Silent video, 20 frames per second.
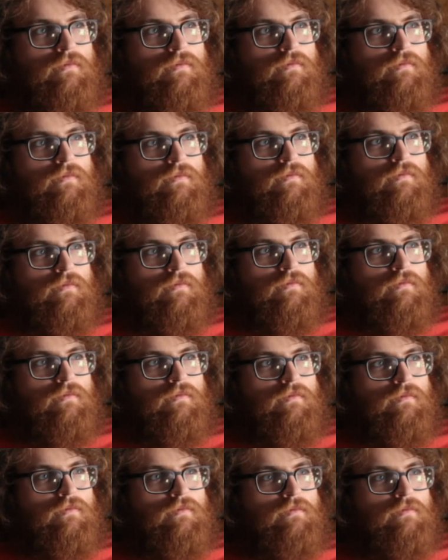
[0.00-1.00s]

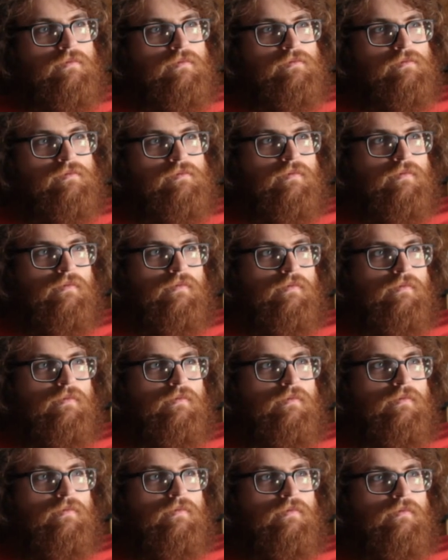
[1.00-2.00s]

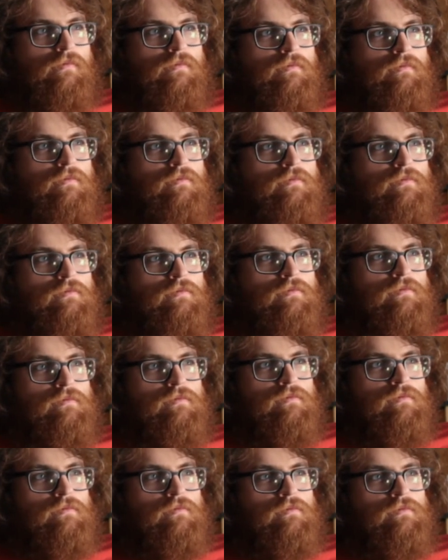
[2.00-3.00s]

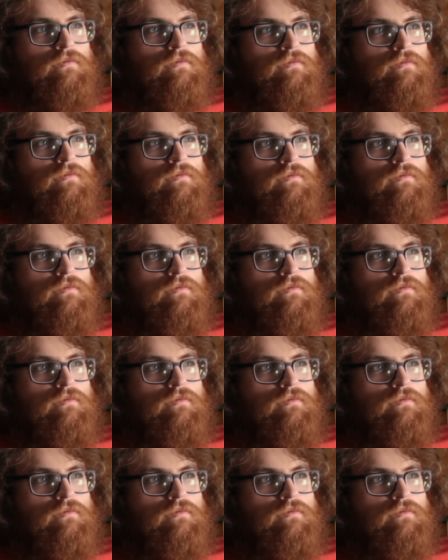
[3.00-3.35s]
[no speech]